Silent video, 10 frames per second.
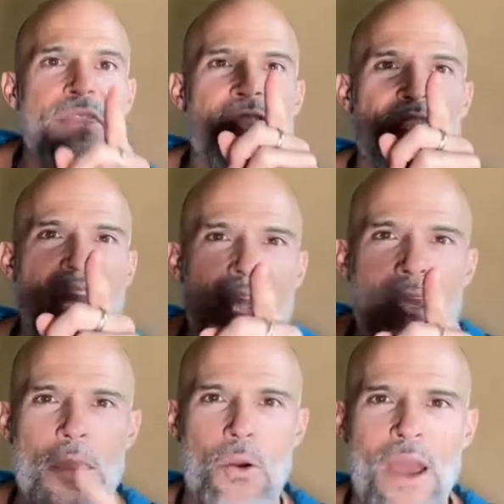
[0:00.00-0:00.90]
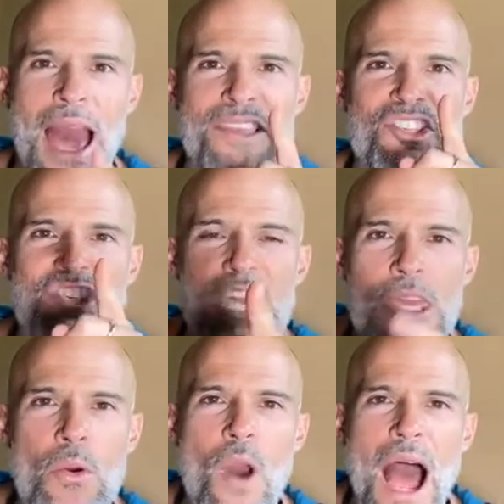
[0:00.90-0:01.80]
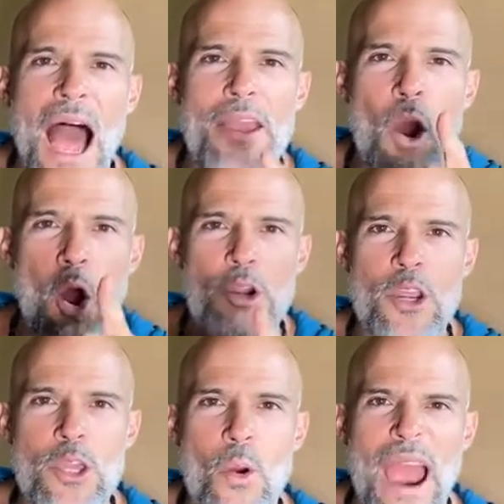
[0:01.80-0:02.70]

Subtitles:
Thank you. I see you. I honor you.